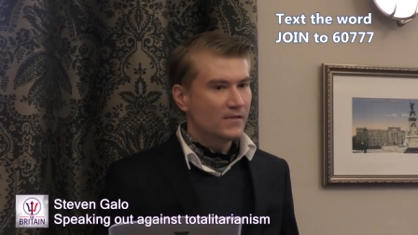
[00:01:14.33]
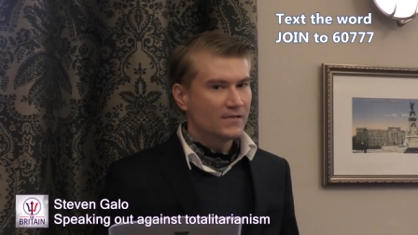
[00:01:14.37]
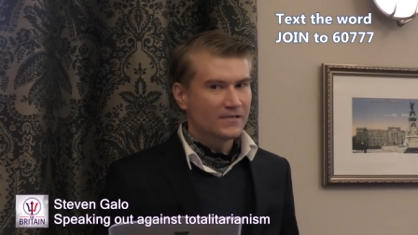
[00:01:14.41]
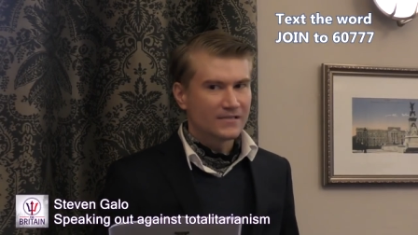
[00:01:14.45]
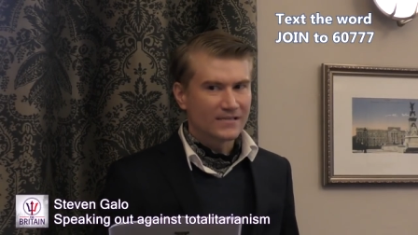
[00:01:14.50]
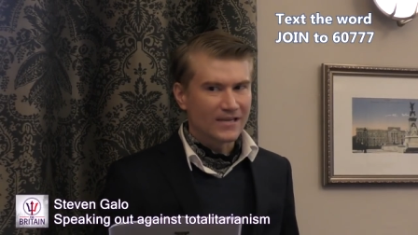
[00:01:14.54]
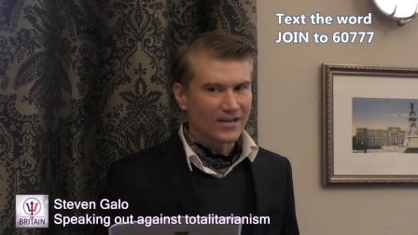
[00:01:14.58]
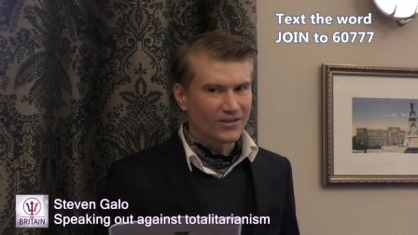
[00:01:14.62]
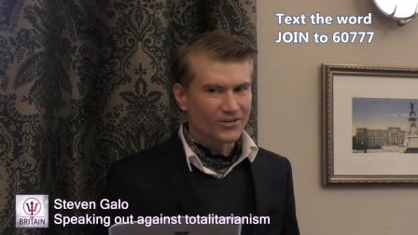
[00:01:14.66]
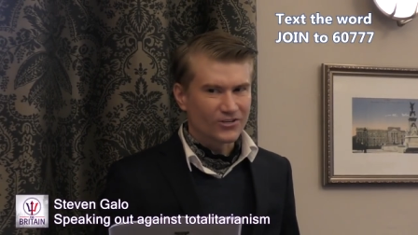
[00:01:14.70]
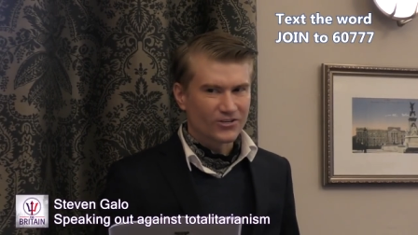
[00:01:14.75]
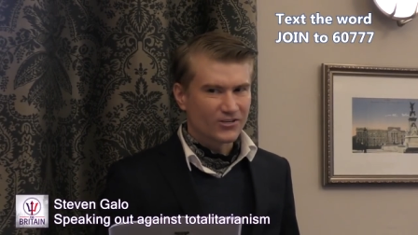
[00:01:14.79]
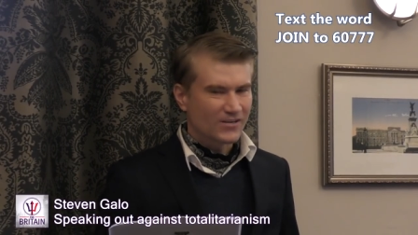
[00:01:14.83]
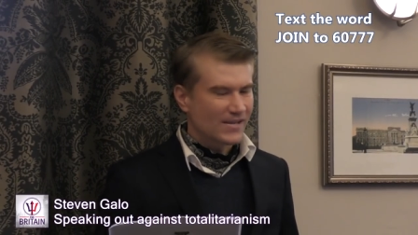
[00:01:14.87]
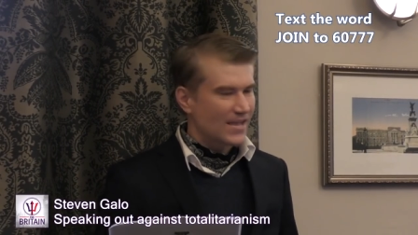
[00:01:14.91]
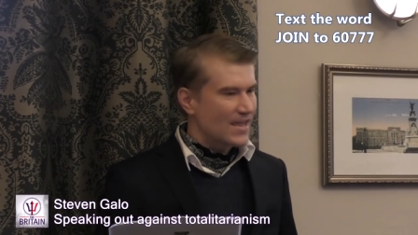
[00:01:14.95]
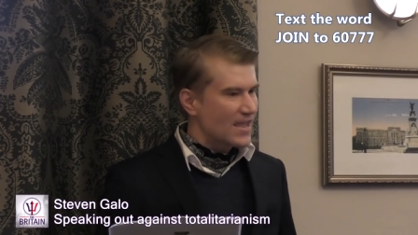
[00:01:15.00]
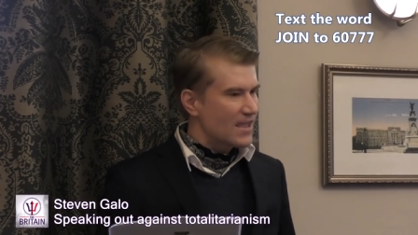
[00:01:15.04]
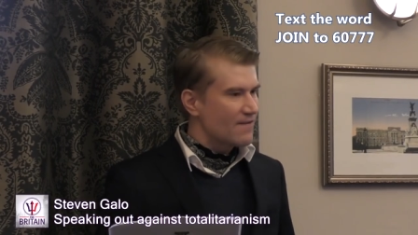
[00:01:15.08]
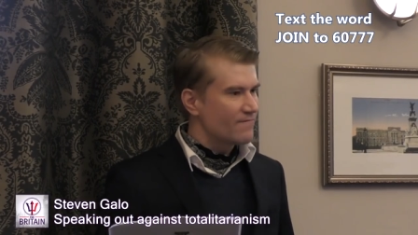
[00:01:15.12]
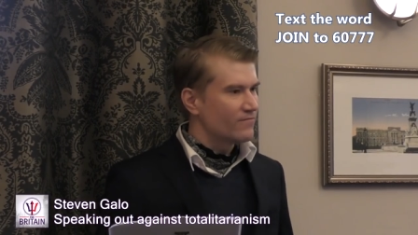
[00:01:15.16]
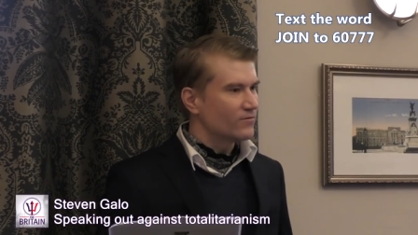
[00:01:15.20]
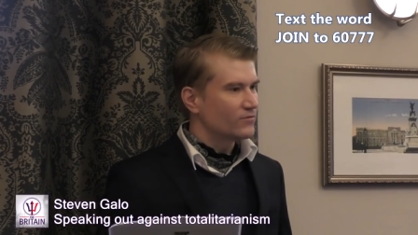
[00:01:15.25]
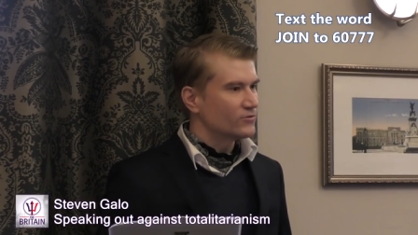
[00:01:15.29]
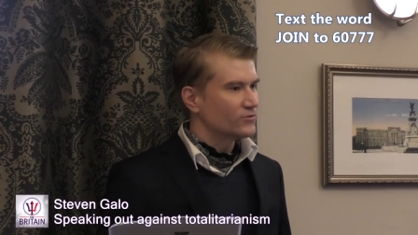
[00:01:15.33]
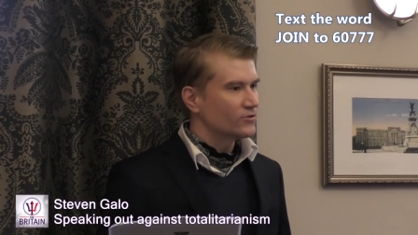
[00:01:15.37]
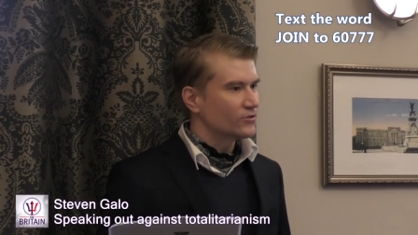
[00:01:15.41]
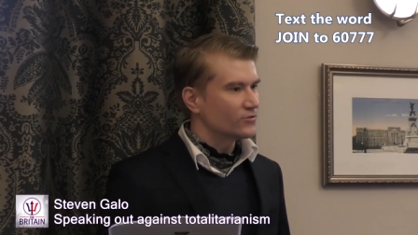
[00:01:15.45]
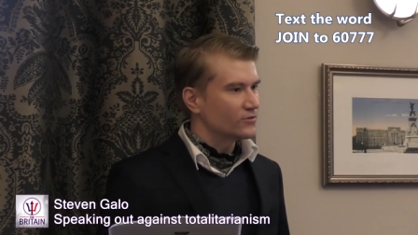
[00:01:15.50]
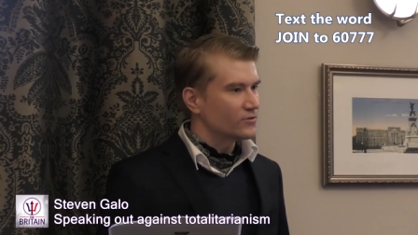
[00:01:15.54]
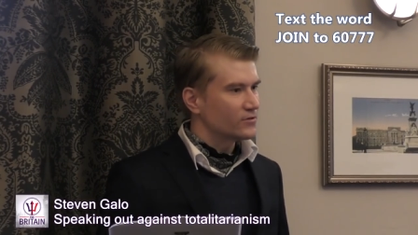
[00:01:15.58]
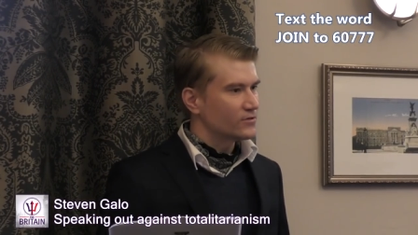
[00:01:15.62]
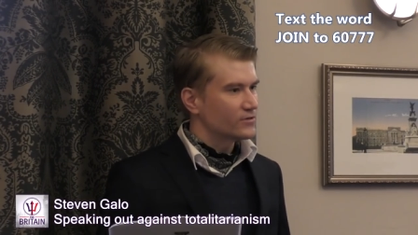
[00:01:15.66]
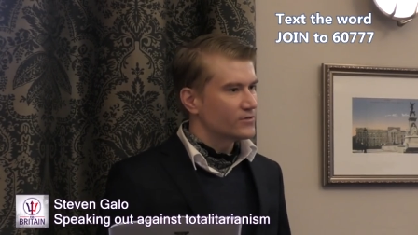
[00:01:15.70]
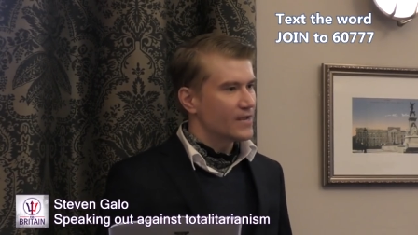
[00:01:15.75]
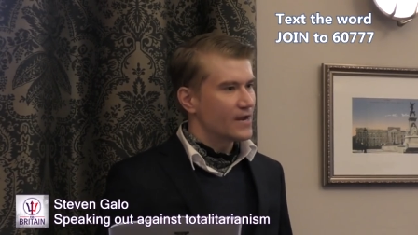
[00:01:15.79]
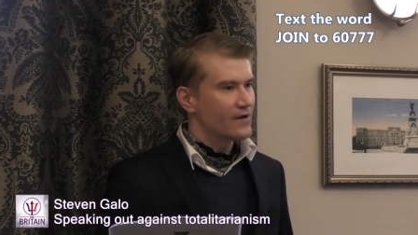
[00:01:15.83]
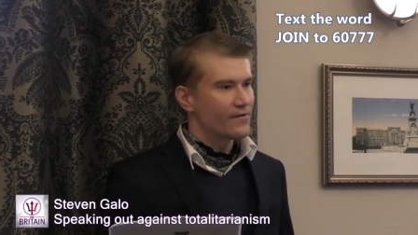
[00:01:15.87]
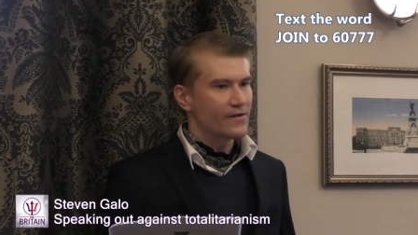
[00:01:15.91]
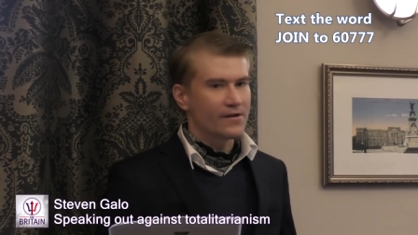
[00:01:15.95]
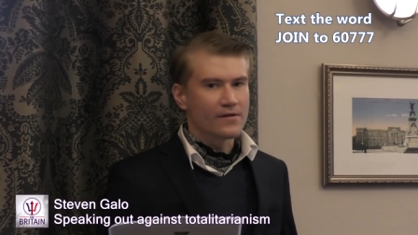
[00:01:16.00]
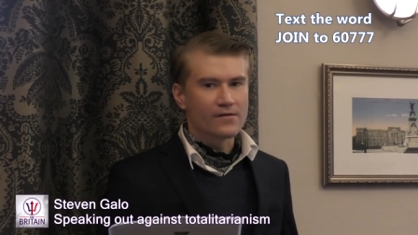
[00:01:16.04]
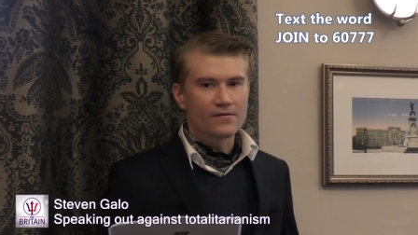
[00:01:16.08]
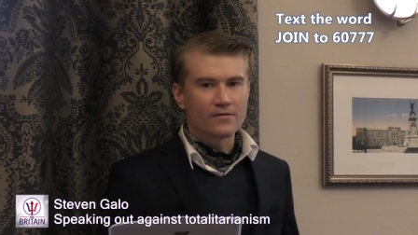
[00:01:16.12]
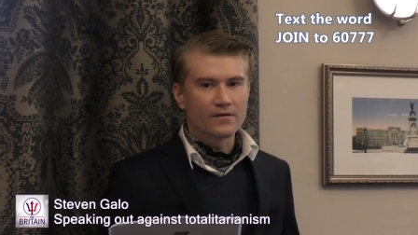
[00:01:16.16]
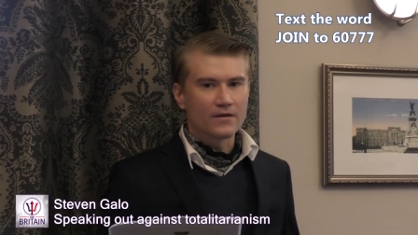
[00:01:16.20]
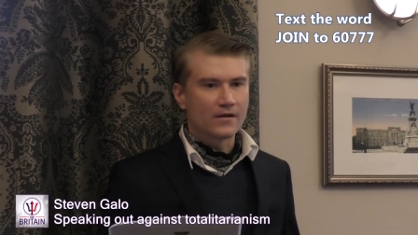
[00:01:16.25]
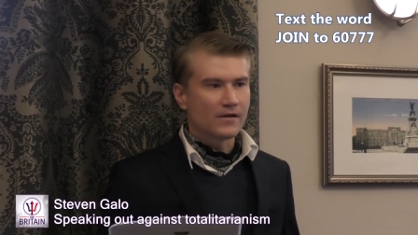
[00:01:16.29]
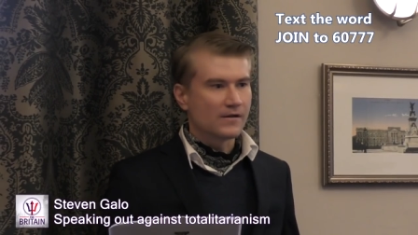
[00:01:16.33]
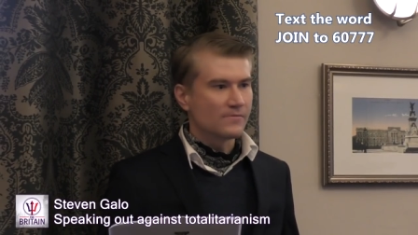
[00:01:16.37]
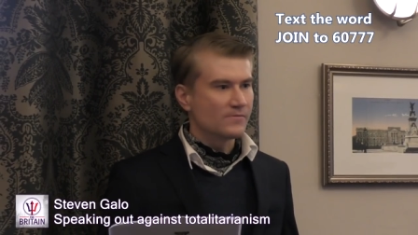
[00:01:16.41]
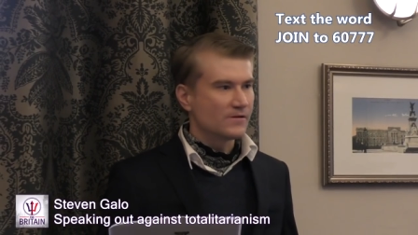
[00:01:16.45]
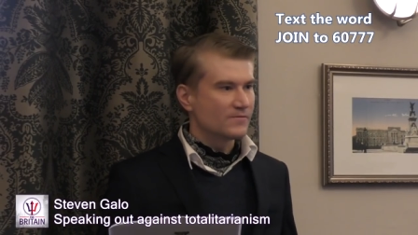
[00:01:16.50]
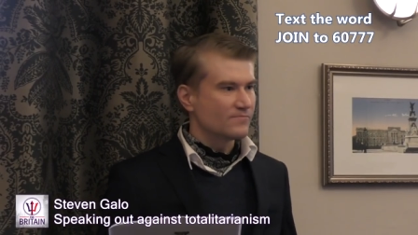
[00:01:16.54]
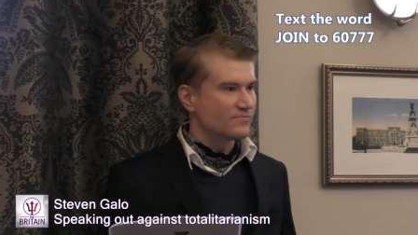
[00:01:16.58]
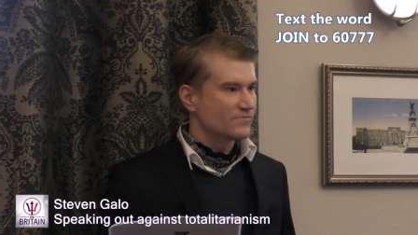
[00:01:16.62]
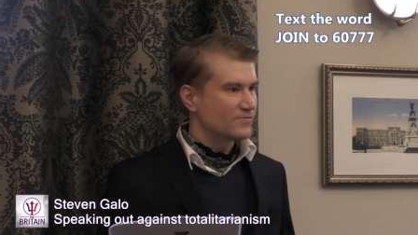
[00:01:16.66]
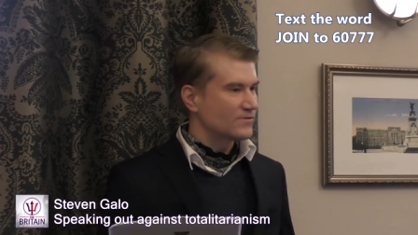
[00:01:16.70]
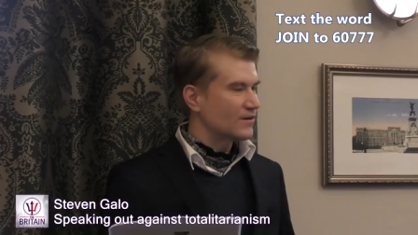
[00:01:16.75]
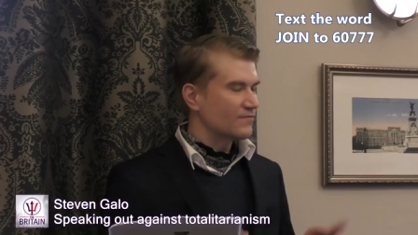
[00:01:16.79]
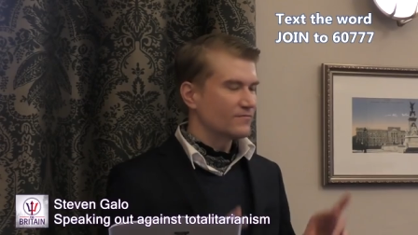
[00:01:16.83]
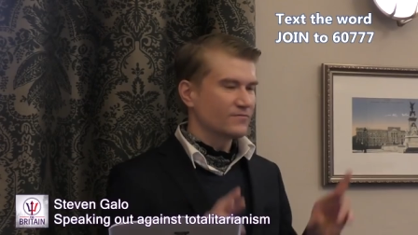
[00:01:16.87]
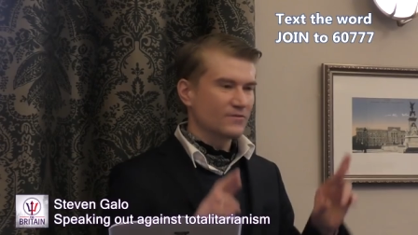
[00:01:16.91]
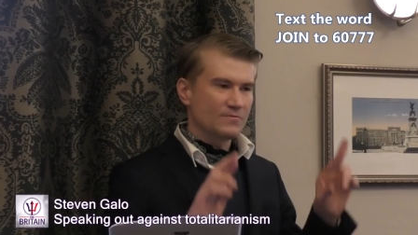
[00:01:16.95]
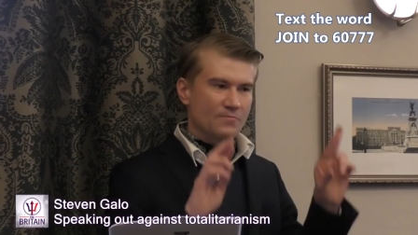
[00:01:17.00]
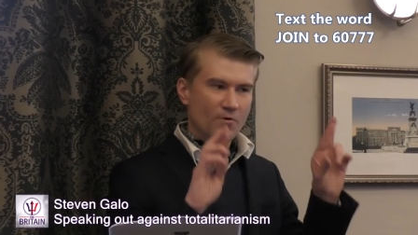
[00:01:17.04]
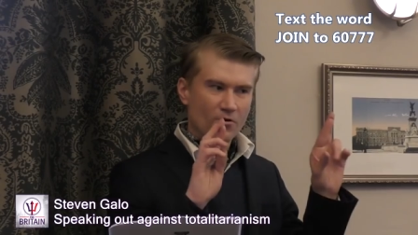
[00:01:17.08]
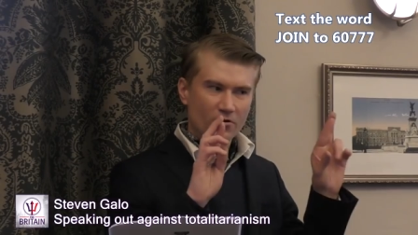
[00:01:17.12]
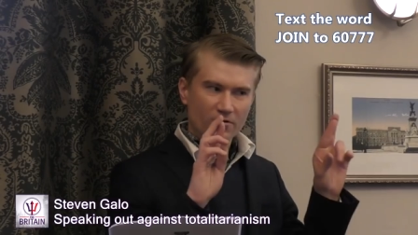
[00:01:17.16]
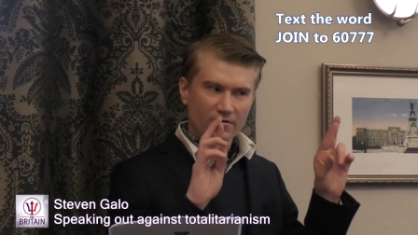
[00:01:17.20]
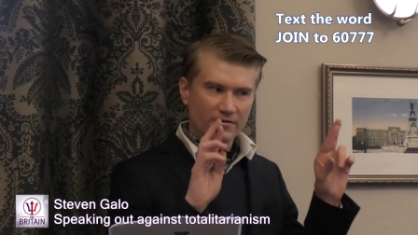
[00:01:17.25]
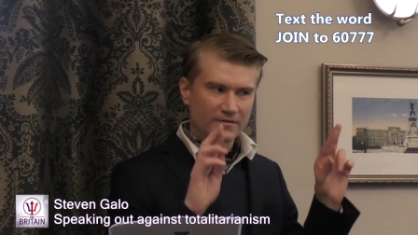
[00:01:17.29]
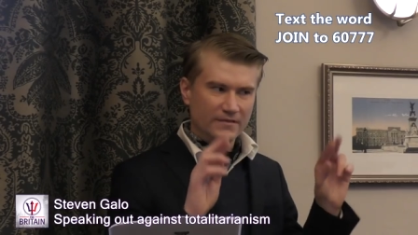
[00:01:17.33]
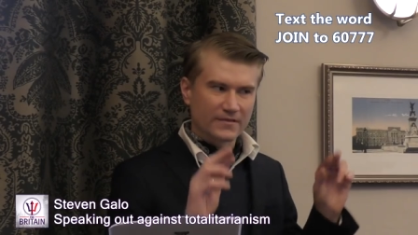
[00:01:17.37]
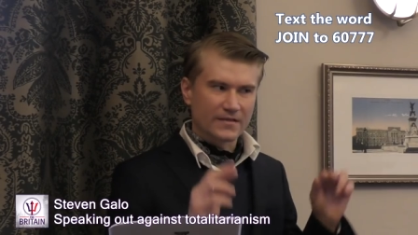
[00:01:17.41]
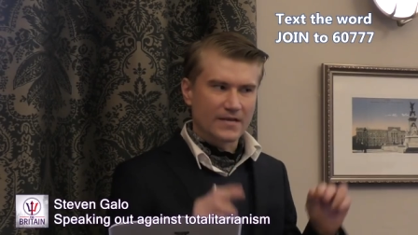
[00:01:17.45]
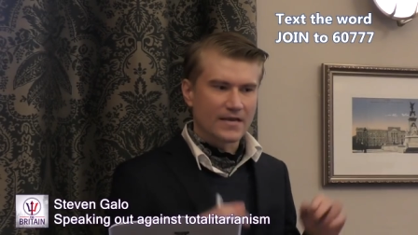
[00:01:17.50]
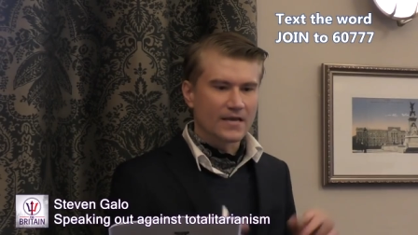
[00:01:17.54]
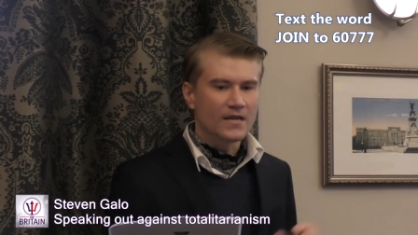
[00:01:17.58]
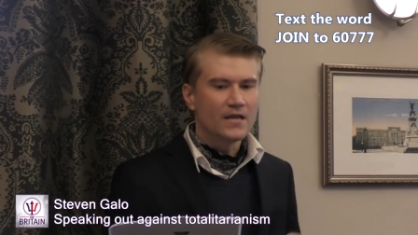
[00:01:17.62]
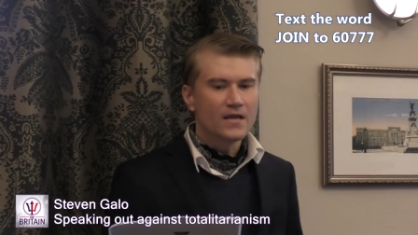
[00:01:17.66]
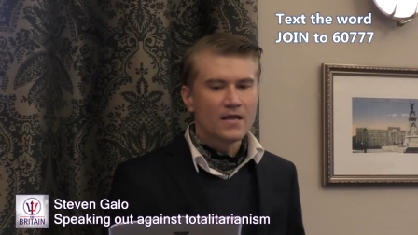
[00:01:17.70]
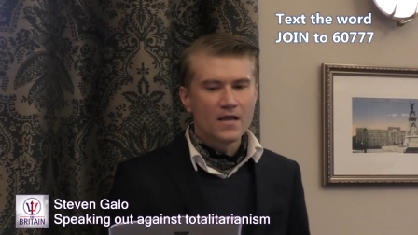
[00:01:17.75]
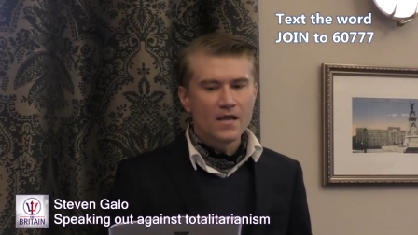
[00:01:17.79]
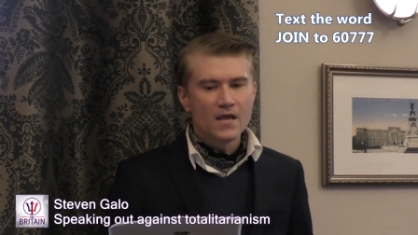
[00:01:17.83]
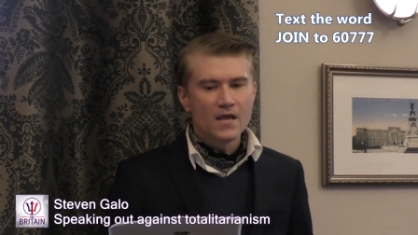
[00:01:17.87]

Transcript: such evil totalitarian uh, democracy.